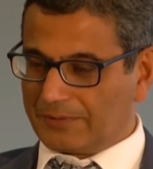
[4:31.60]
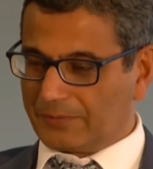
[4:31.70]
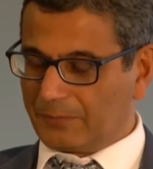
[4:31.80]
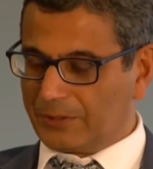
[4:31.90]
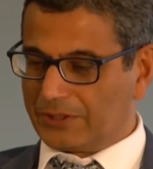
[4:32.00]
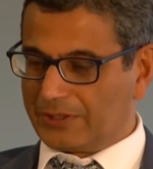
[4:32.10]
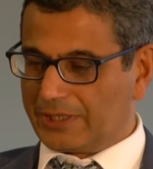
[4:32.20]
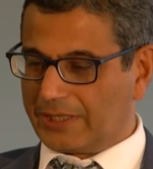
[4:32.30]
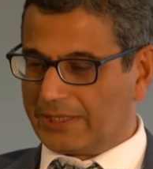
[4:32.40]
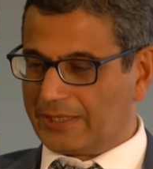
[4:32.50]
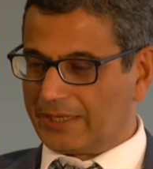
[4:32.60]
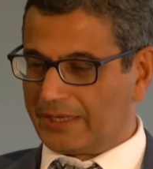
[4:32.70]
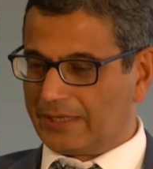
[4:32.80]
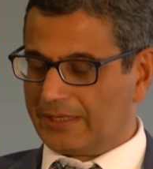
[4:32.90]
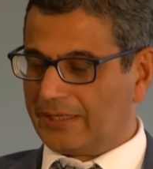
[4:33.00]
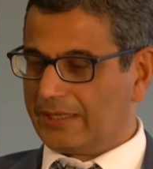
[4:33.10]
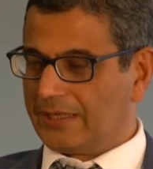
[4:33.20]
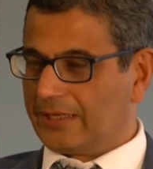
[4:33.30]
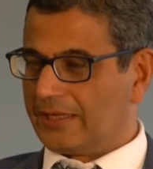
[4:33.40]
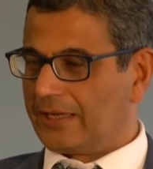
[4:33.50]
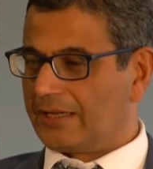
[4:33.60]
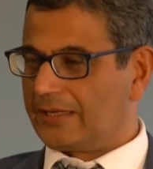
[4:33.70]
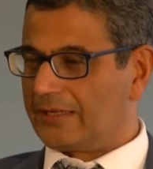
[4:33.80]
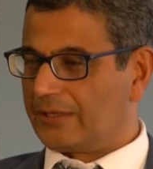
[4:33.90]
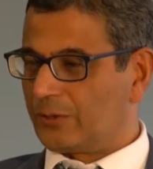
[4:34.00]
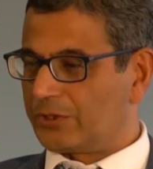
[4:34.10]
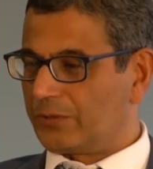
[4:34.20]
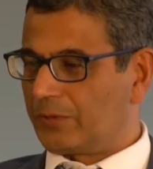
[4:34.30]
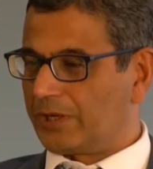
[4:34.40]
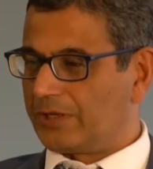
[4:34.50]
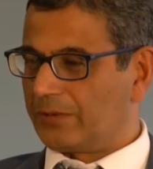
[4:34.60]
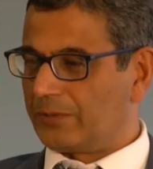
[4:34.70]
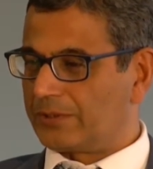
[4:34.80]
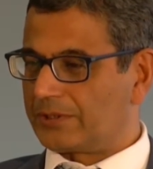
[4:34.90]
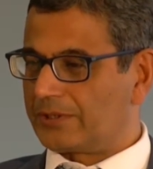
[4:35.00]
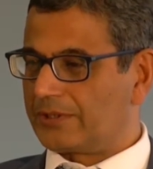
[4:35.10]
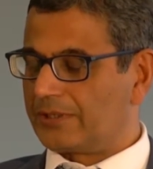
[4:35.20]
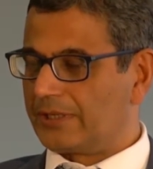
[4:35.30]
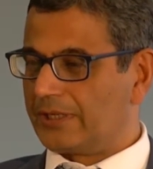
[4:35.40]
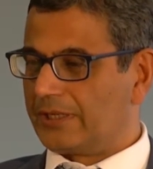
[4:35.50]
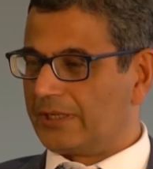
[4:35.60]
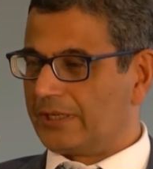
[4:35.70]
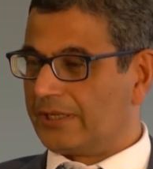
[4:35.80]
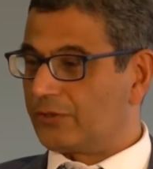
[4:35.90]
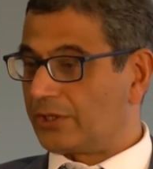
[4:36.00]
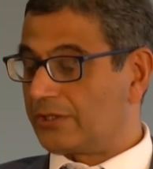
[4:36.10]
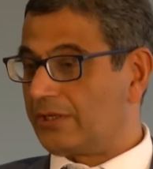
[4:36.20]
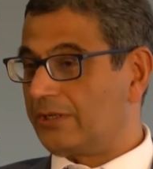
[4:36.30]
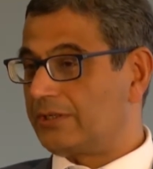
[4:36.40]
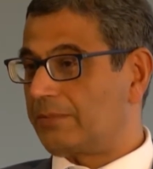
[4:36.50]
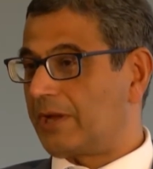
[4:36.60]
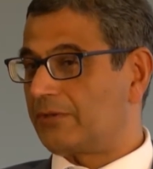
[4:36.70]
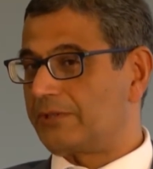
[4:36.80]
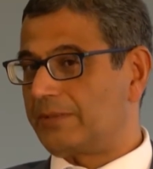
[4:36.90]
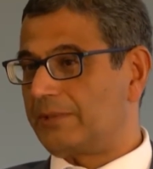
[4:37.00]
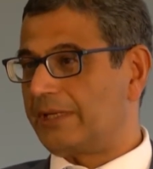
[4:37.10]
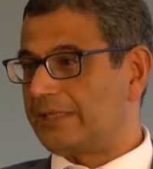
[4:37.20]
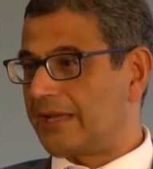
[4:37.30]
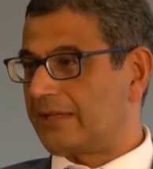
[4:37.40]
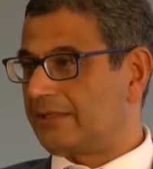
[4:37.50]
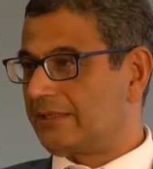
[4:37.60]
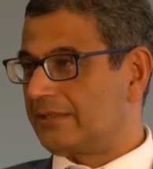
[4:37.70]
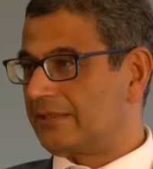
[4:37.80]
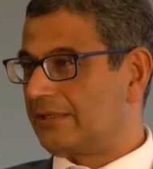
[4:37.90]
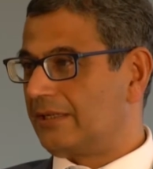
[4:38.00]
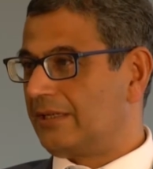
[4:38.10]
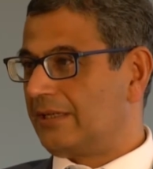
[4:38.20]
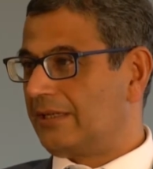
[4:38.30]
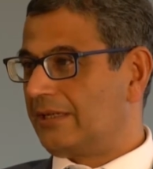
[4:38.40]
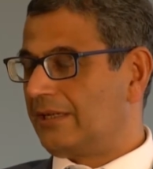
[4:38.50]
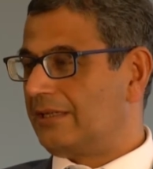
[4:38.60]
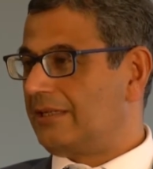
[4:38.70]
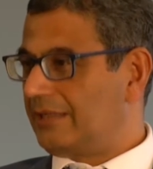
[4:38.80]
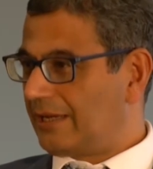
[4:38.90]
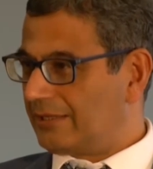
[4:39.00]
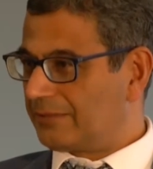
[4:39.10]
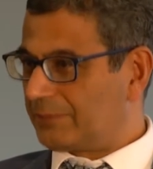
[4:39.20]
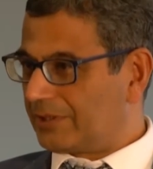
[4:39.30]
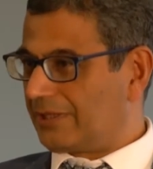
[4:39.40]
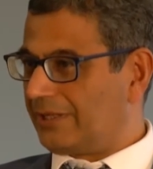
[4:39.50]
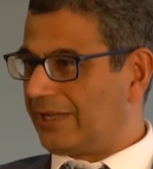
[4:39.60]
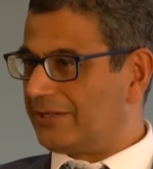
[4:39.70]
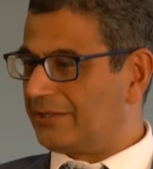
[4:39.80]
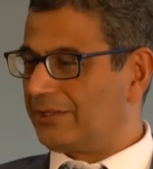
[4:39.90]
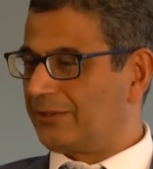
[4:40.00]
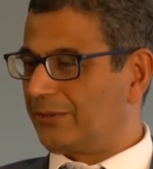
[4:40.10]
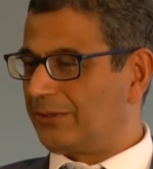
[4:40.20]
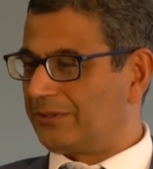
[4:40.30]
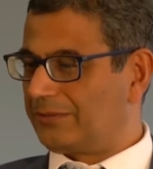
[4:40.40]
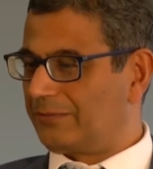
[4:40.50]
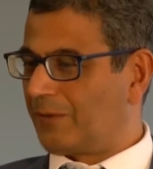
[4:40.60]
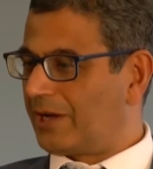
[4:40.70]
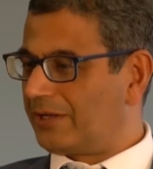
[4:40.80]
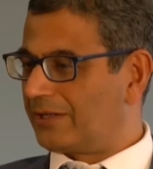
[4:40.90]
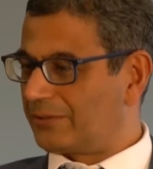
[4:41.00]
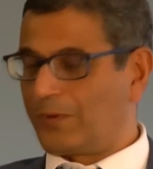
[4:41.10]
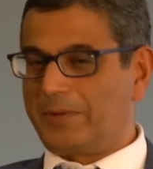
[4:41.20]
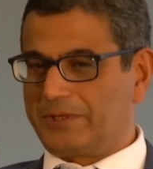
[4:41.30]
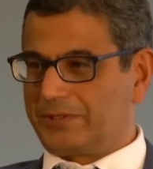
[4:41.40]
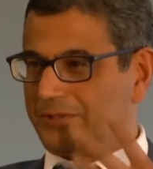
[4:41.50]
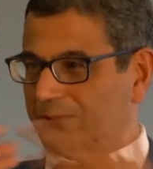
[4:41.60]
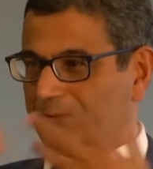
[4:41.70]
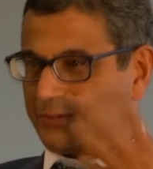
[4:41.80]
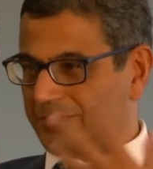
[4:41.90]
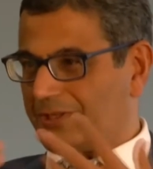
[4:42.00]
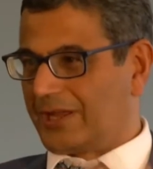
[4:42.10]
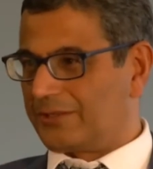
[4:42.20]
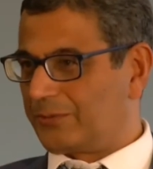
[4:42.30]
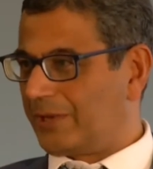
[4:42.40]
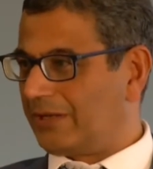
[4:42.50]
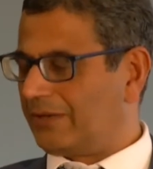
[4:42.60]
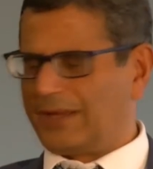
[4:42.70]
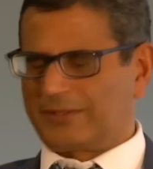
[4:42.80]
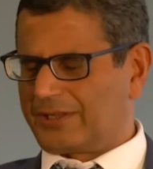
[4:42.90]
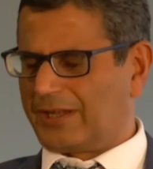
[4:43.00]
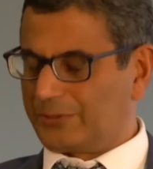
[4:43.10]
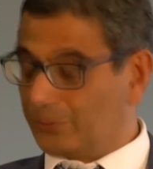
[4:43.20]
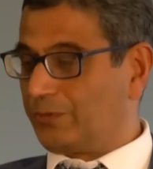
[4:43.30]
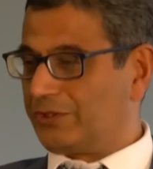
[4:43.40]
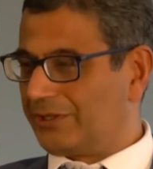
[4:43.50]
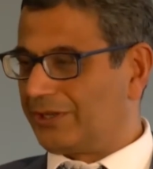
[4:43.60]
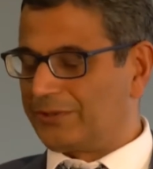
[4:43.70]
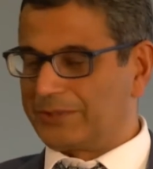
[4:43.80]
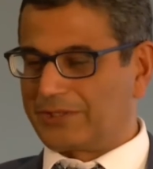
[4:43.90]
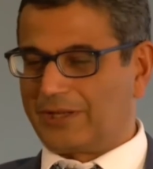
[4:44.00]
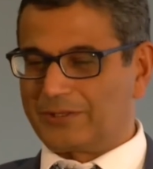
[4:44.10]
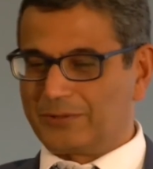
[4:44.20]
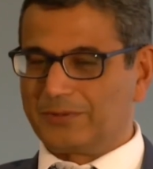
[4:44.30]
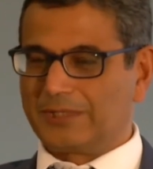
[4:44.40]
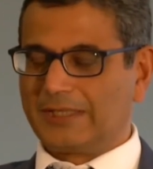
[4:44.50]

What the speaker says: visiting India, and Kailash Bhatia was interested in spinocerebellar ataxias. And he had this particular entity called Wadia-Swamy syndrome, just SCAR2, standard SCAR2. Mm-hmm.